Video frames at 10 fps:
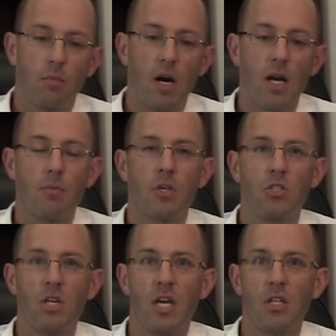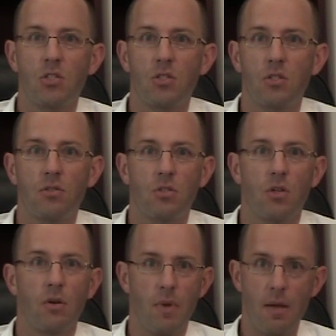the bottom can change.
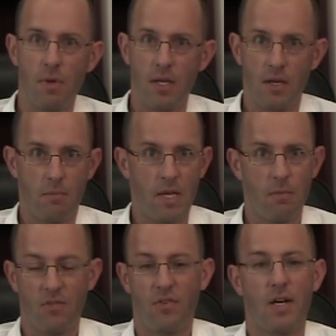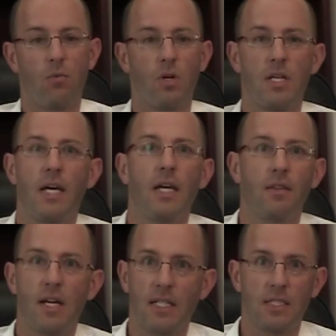So it may be it may have been fine one day,
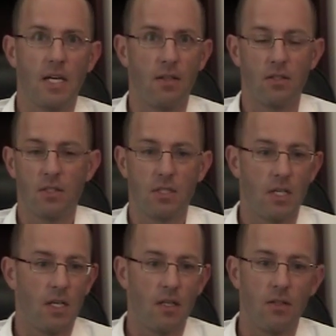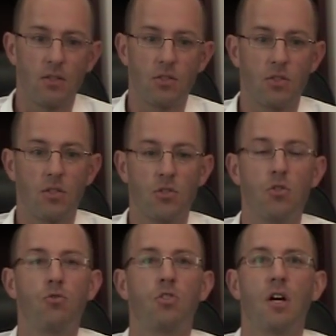and the next day there's uh, there's
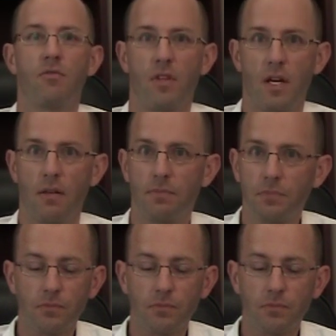there's new stuff there,